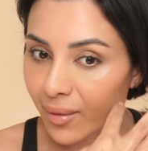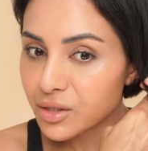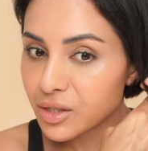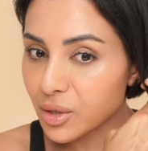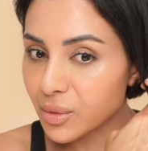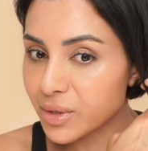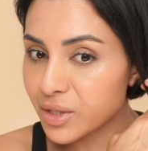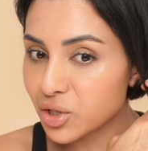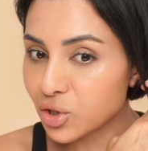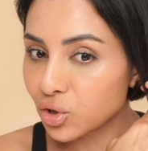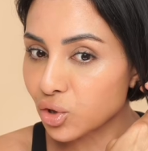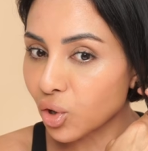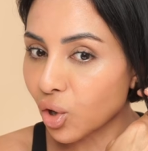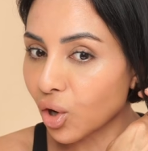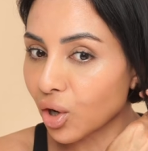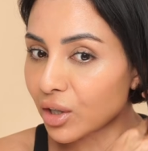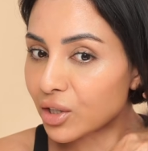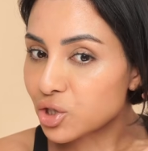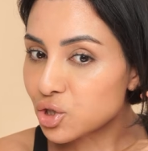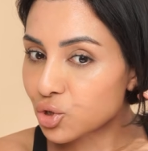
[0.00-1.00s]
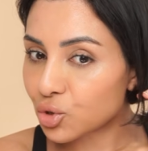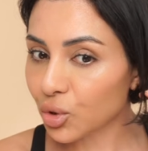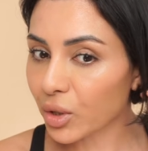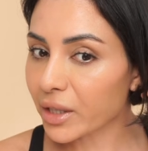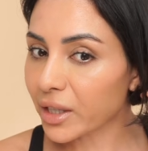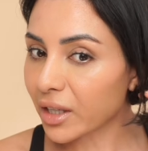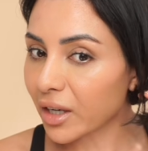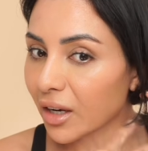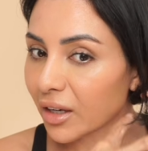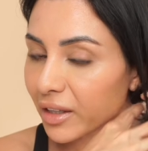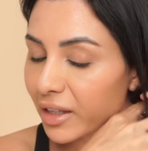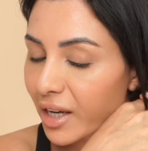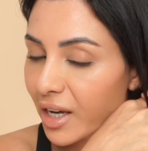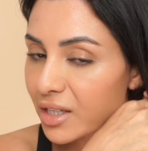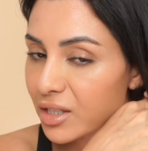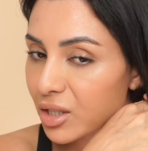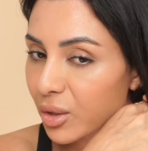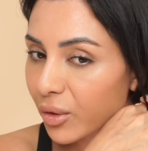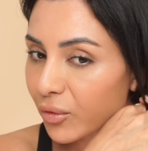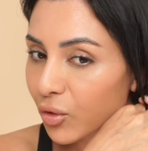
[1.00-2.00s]
So it's not a straight cut
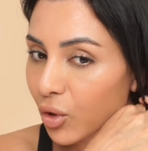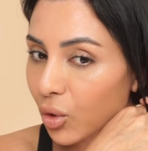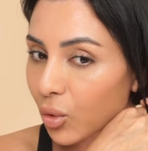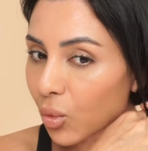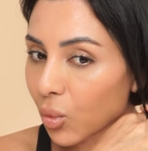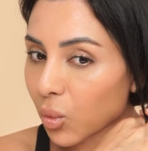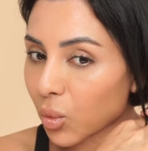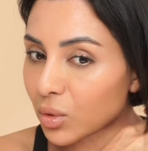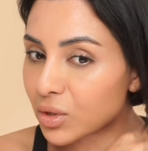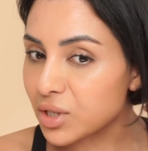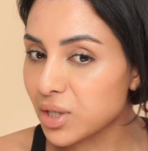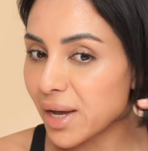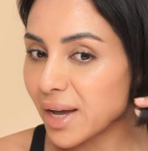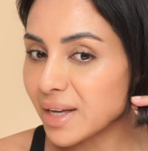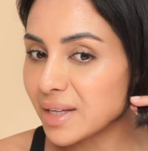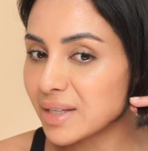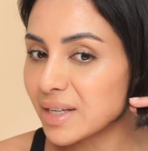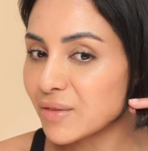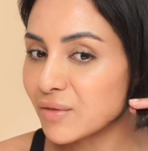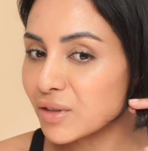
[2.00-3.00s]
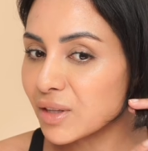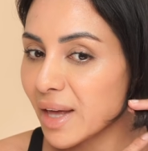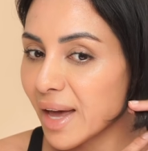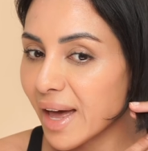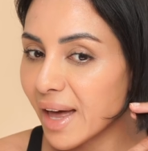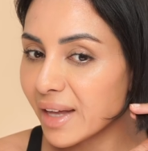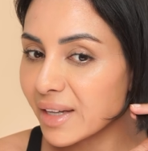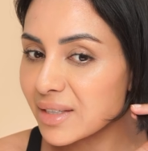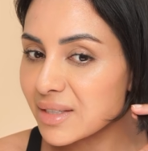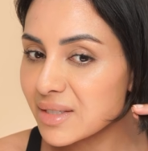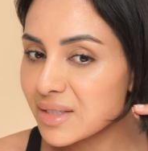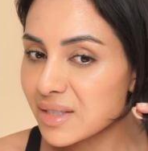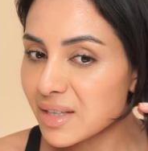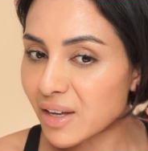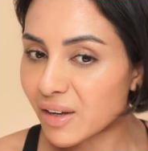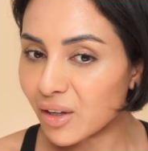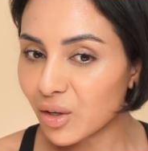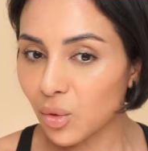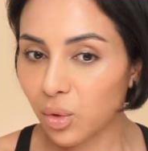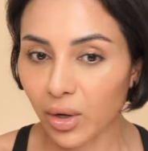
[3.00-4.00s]
yet. So I've got, so even the ends,
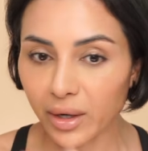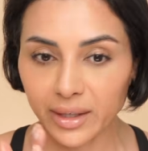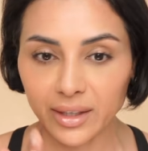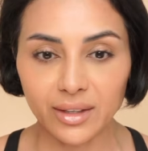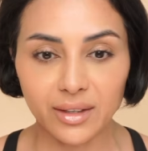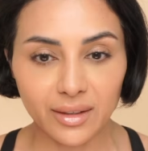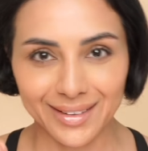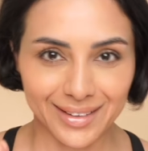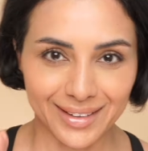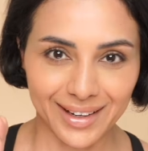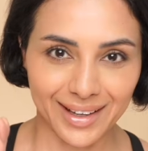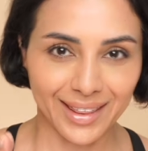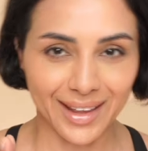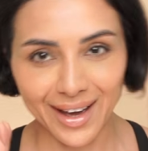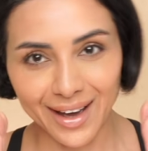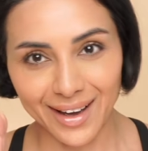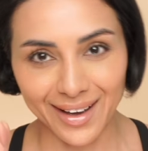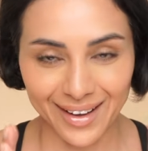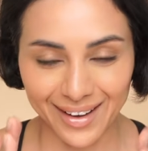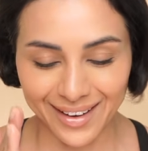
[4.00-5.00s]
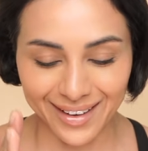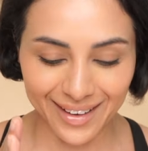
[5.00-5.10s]
they're quite like that.